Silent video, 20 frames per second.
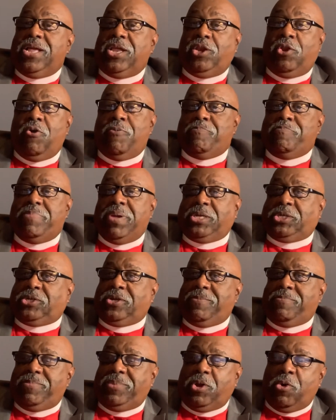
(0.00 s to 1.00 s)
no
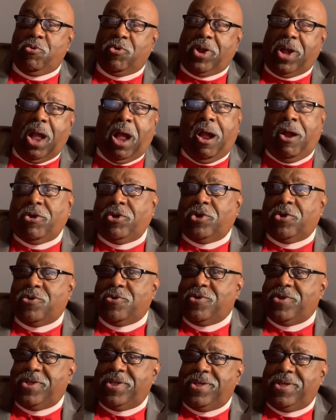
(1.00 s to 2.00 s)
bishop, no
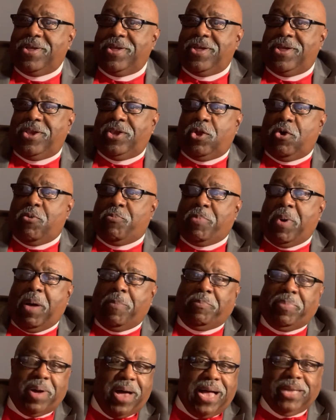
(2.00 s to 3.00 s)
cardinal, no
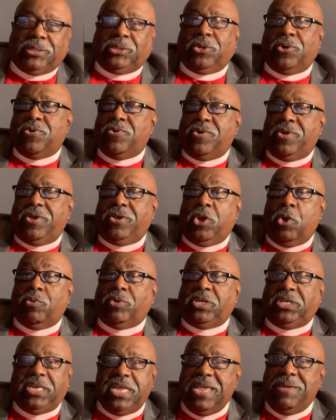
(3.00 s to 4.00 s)
apostle, no
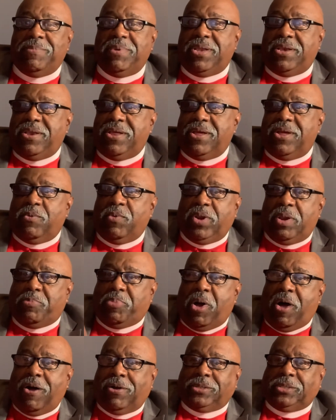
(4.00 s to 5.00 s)
demon. What did
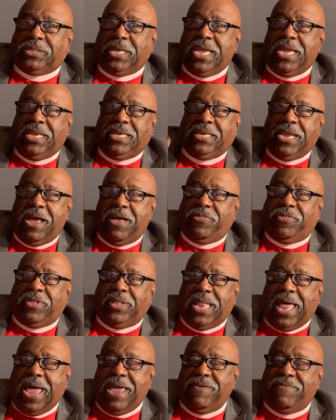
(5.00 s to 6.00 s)
Paul say? Death,
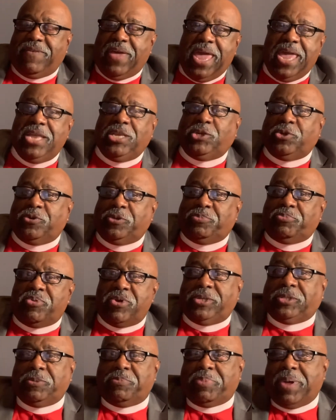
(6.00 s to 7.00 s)
life, angels,
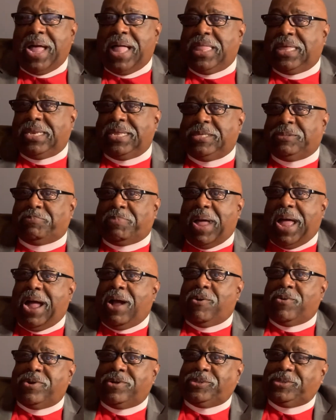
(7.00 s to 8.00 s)
principalities,
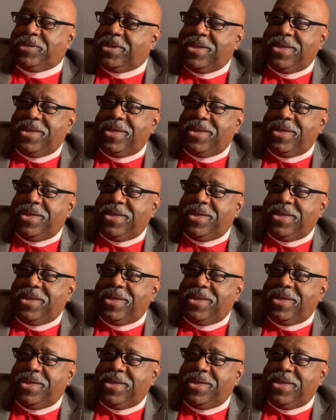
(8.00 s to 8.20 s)
powers,